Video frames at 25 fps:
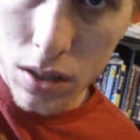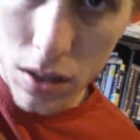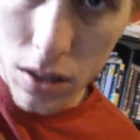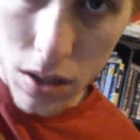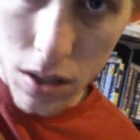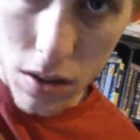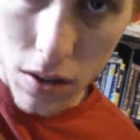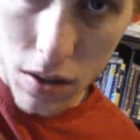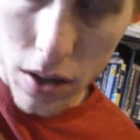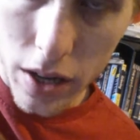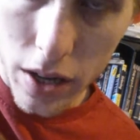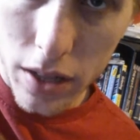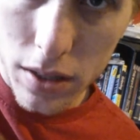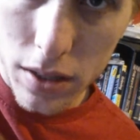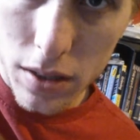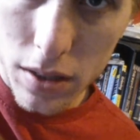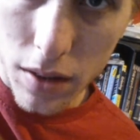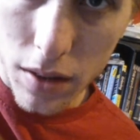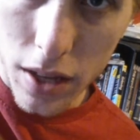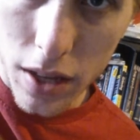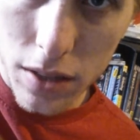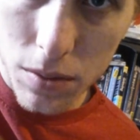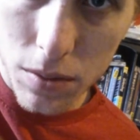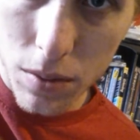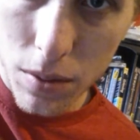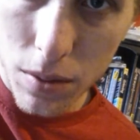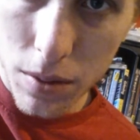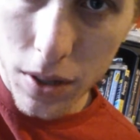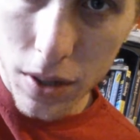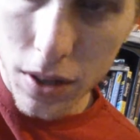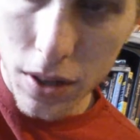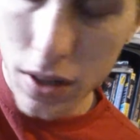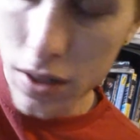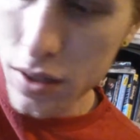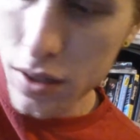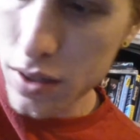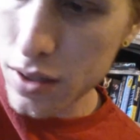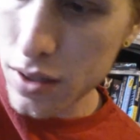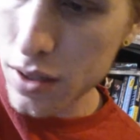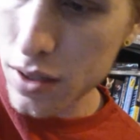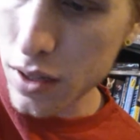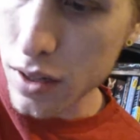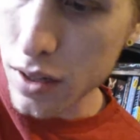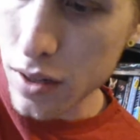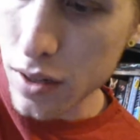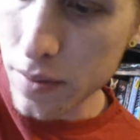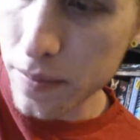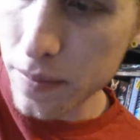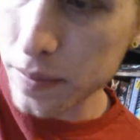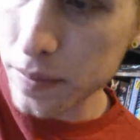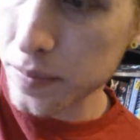Alright, so that's where we're gonna start.